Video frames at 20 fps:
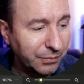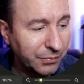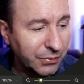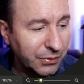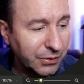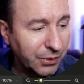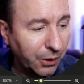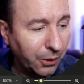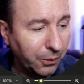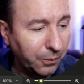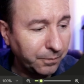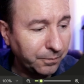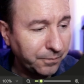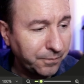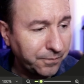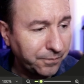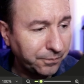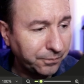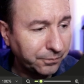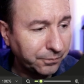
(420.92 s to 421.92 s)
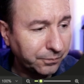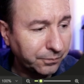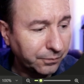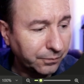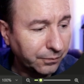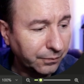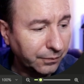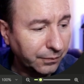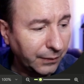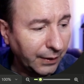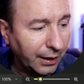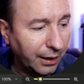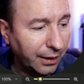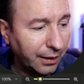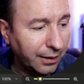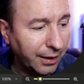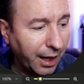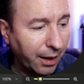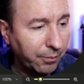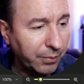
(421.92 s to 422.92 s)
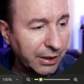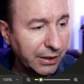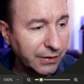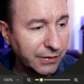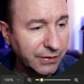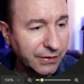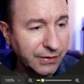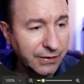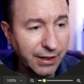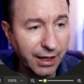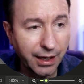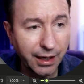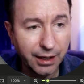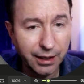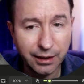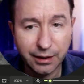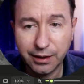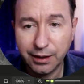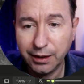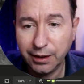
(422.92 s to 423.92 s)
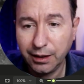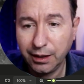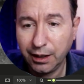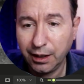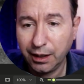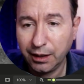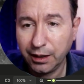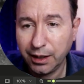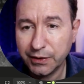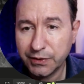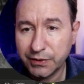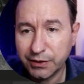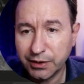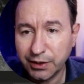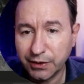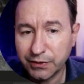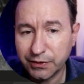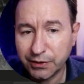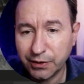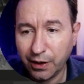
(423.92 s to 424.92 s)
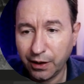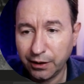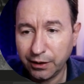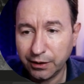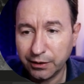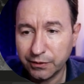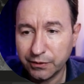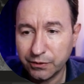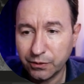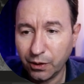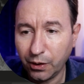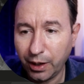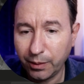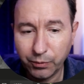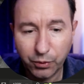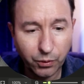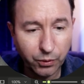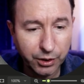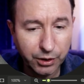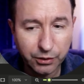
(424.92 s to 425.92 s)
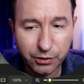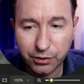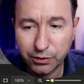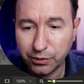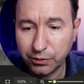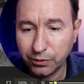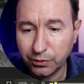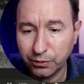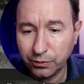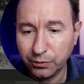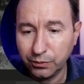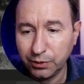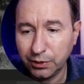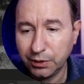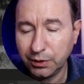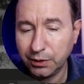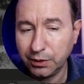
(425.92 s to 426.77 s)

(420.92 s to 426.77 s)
So that being said, let's get started. So I'm going to